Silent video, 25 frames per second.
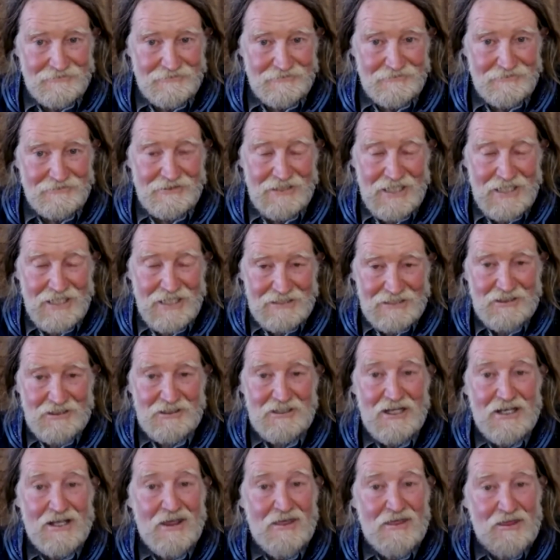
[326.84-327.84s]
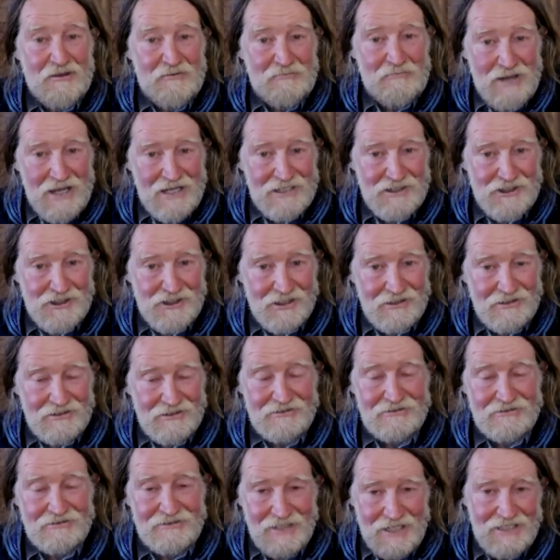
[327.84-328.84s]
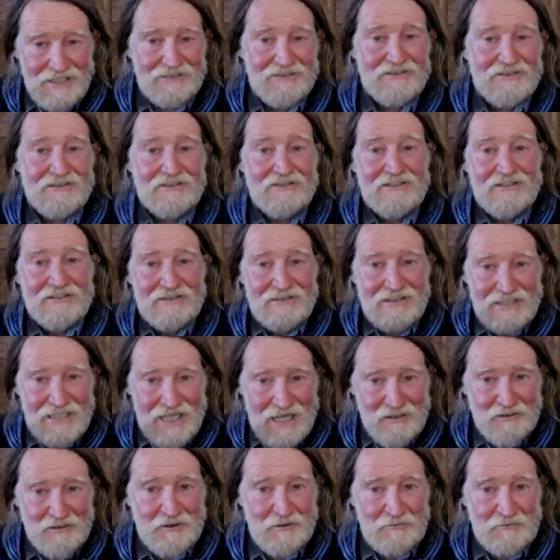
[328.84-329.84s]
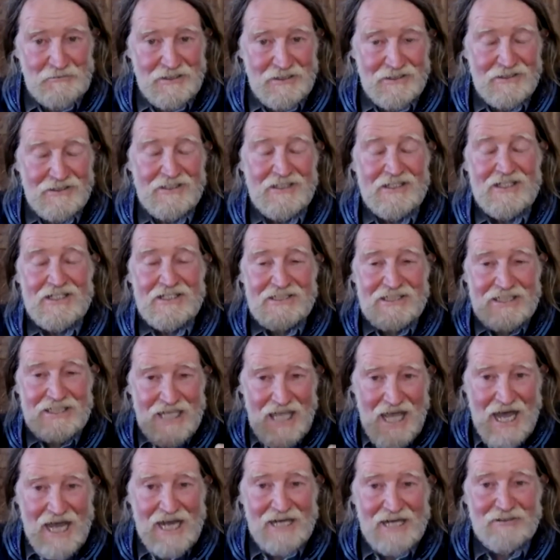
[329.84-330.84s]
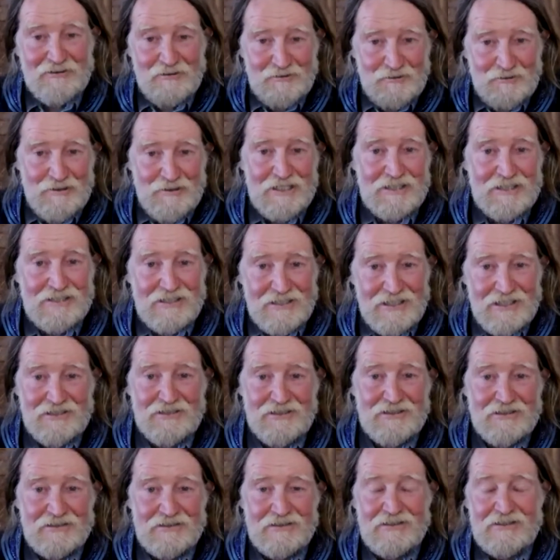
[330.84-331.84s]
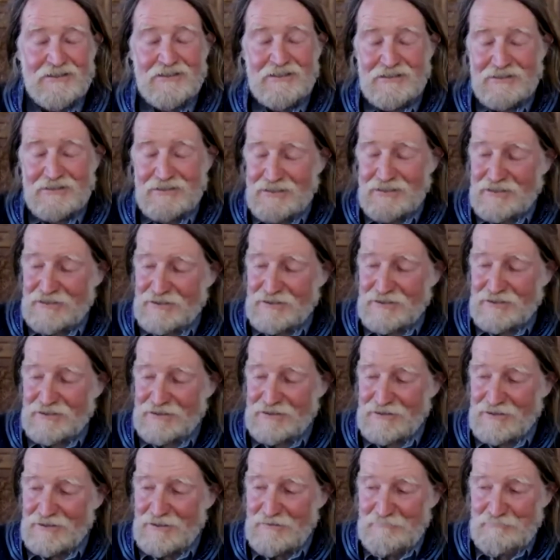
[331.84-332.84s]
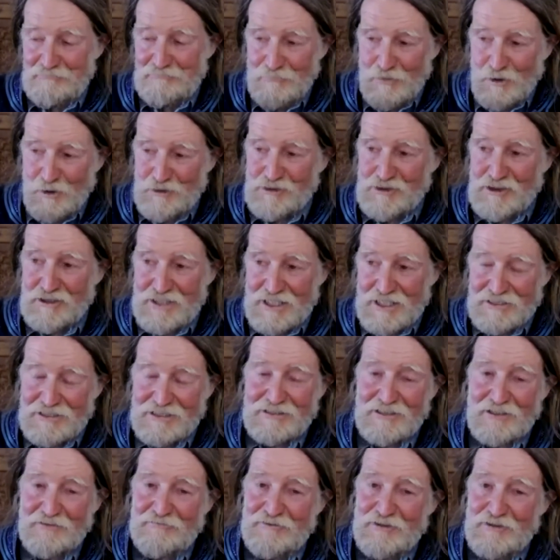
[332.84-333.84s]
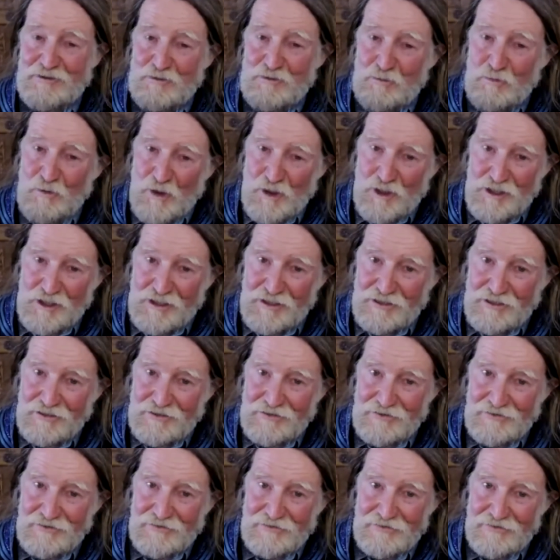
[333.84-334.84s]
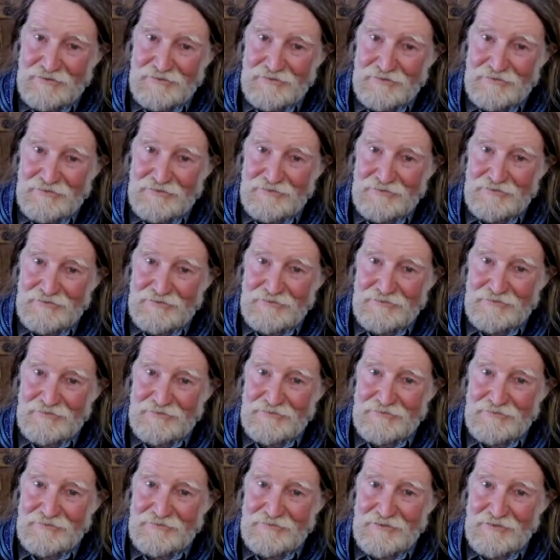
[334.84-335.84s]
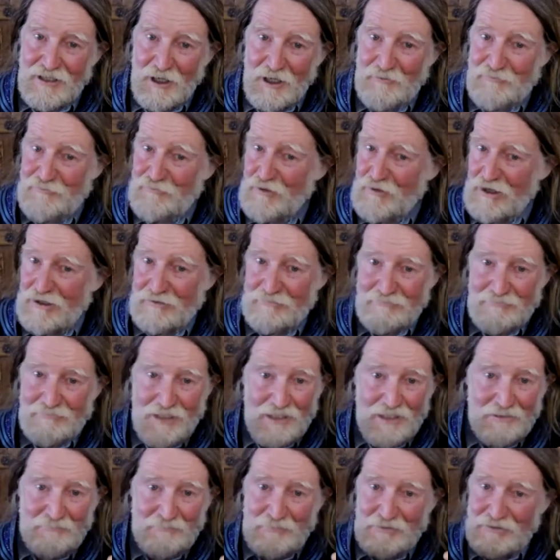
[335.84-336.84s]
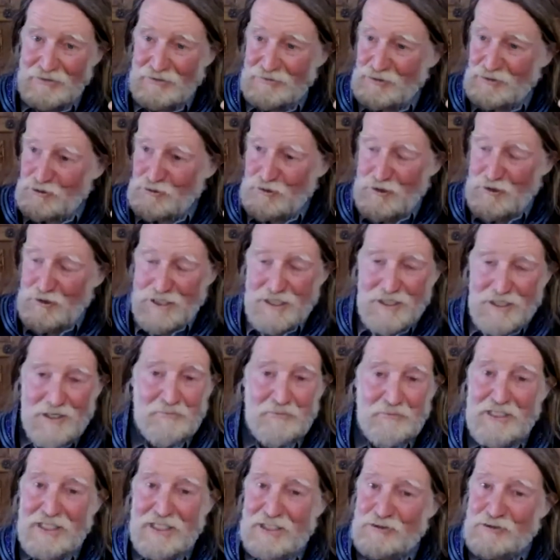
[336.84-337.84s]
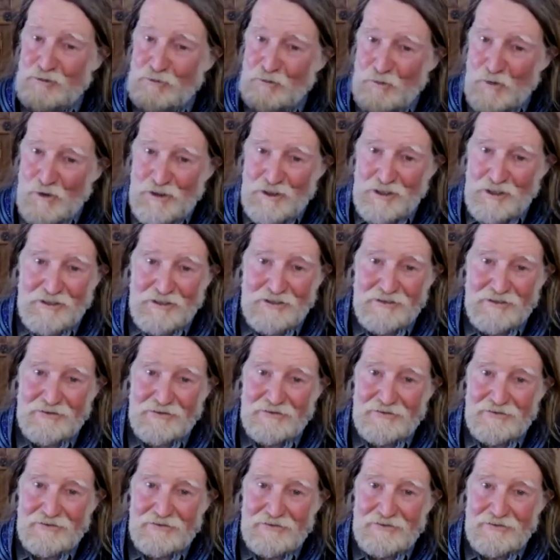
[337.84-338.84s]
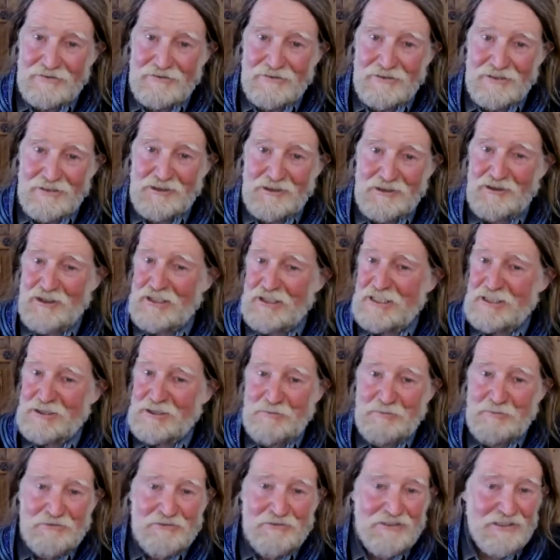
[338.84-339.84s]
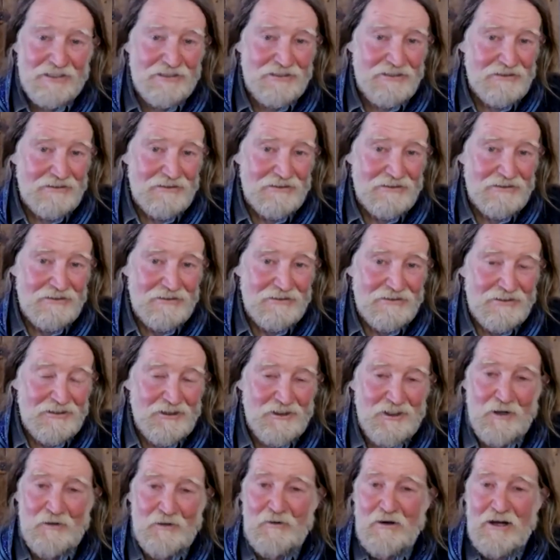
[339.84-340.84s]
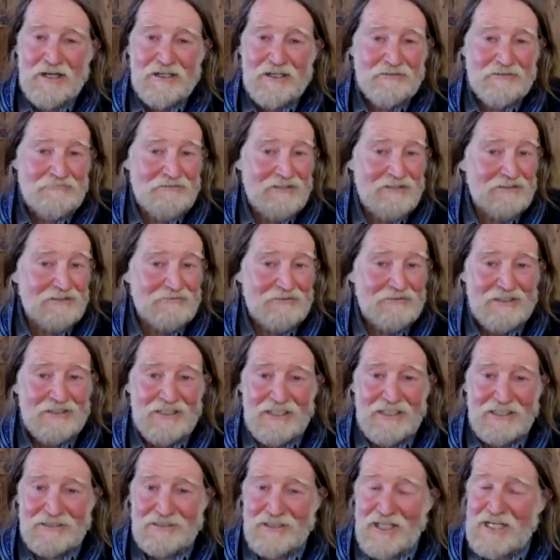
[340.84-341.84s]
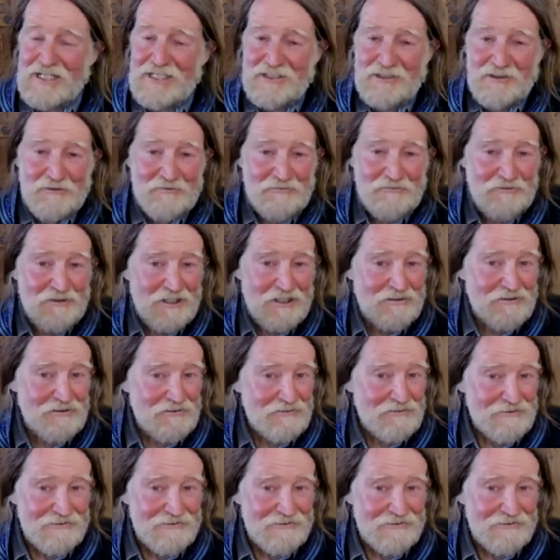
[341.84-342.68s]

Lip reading: That's the magic. That's the alchemy. It's the act of translation. Listen, most of that stuff is work. I'm straight up. It's work. It's not inspiration. You're not walking around light as a feather.